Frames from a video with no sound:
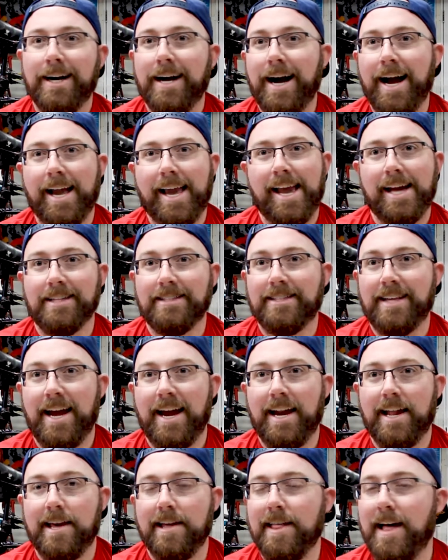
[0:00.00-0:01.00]
I can't say
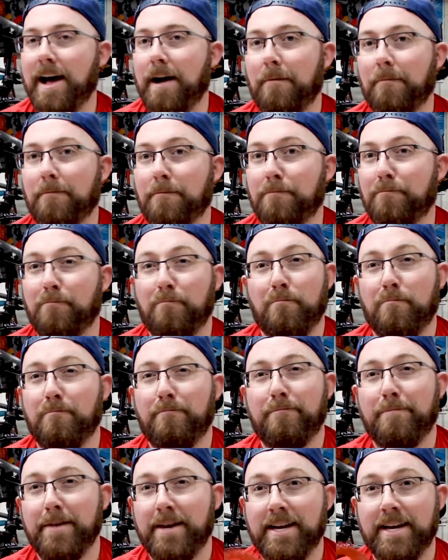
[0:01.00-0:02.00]
any of that
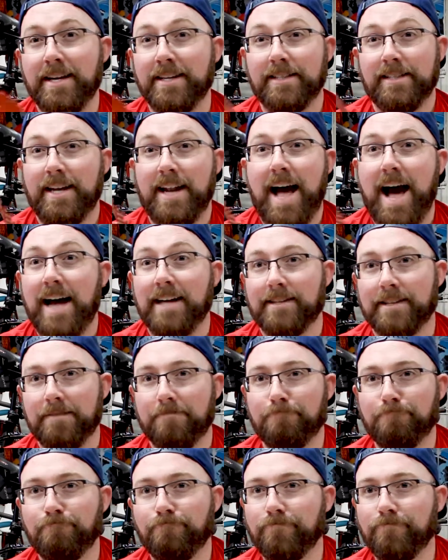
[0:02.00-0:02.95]
because it hasn't.